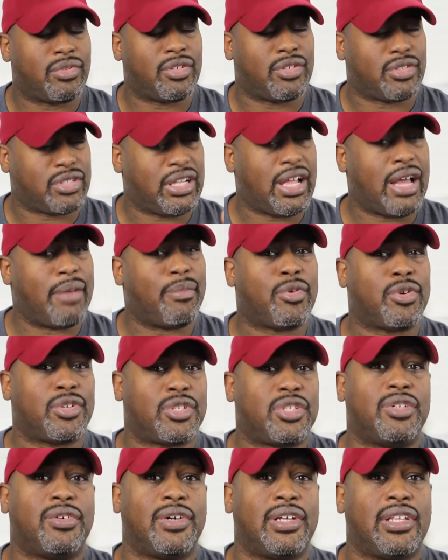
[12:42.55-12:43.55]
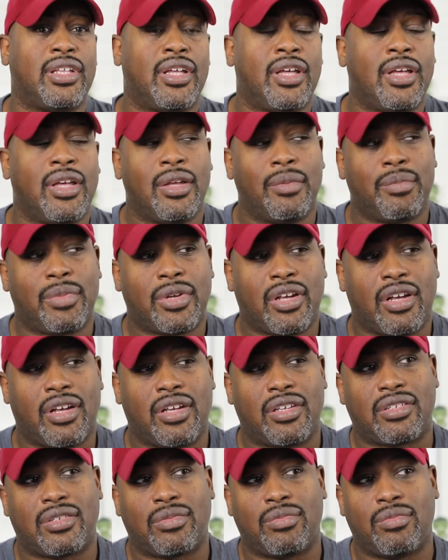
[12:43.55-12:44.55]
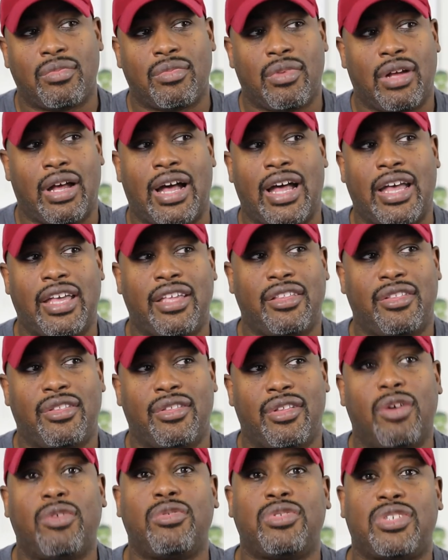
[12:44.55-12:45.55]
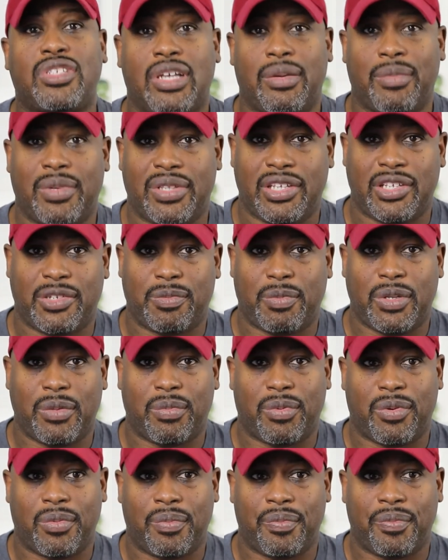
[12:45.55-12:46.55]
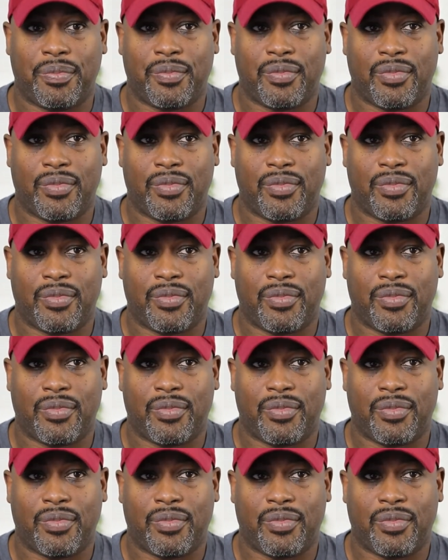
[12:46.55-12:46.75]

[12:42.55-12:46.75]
There's a lot more to it, because I know some of these people,